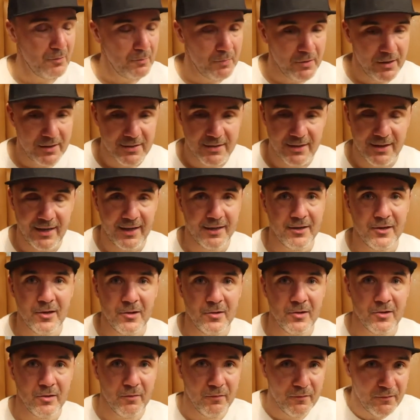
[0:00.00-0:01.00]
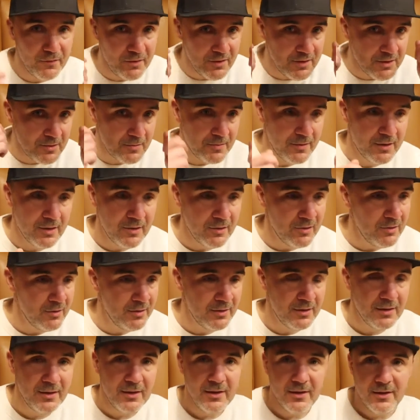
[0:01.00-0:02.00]
the person that had no confidence with her
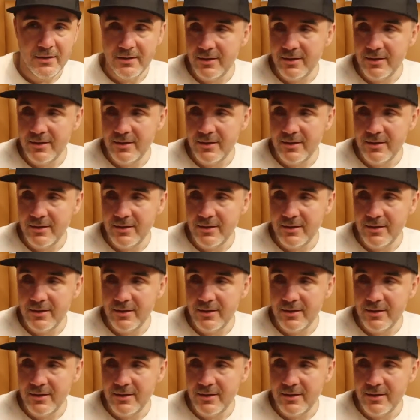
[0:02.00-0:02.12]
hood,